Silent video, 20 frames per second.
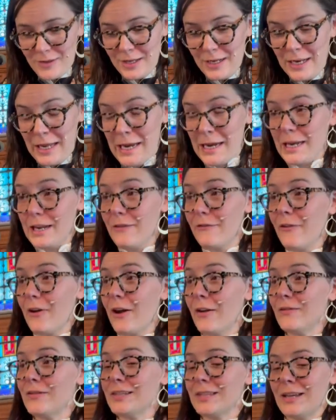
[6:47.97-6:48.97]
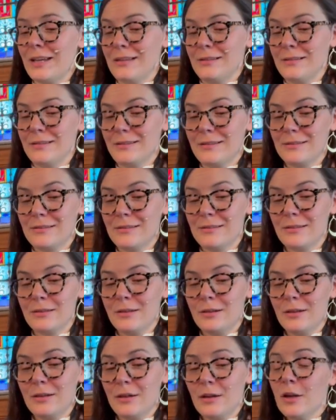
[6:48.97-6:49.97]
than 85
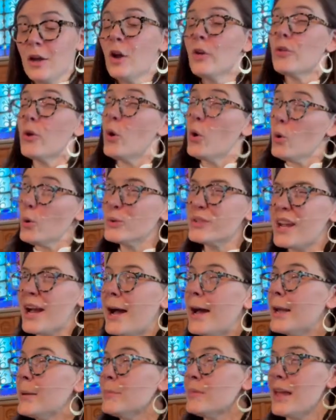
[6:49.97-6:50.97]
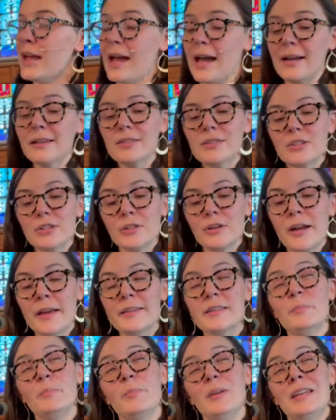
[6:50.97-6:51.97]
cents. The whole time that Esther
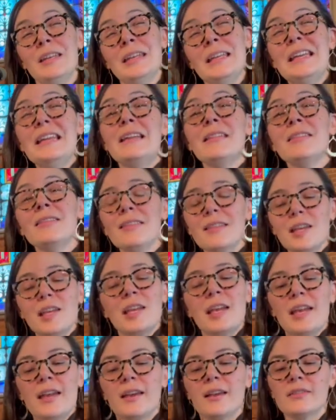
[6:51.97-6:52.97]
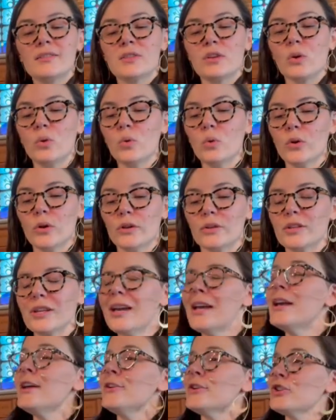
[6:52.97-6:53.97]
has been in the king's court,
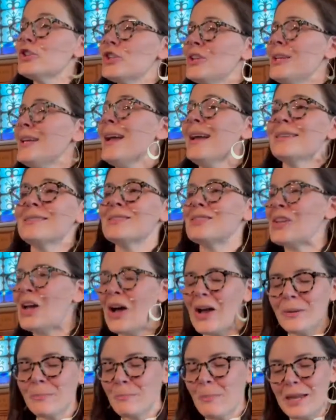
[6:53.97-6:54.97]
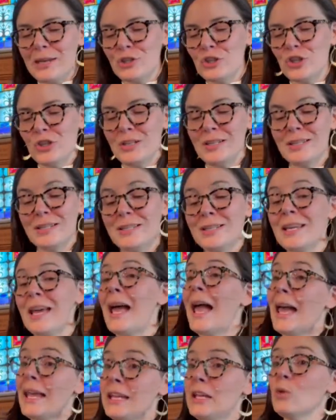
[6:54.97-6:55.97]
she has not mentioned
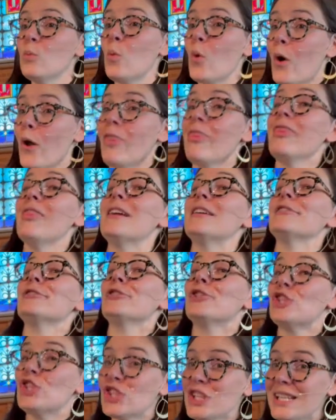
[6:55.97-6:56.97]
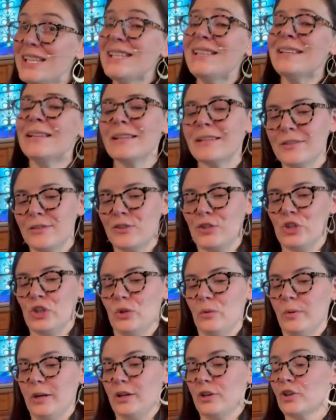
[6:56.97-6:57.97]
to anyone that she is
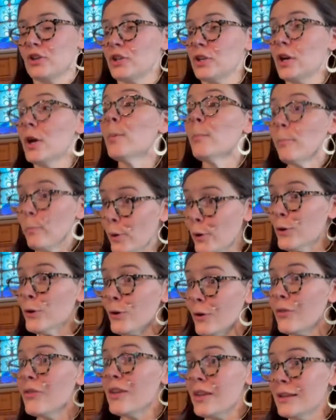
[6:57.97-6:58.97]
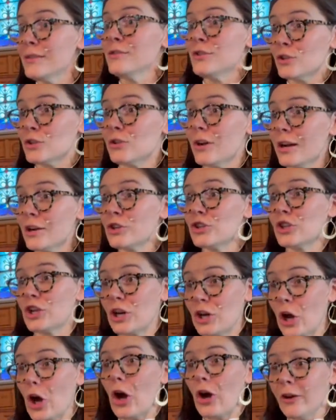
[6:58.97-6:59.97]
Jewish, per the
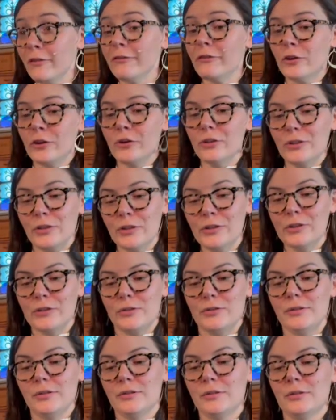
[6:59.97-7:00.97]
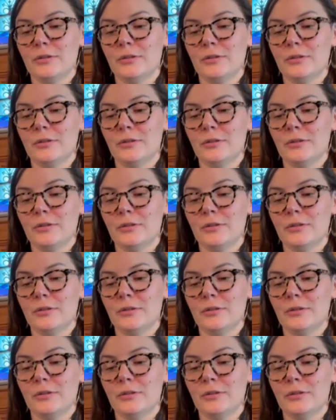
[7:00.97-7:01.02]
instruction of her uncle.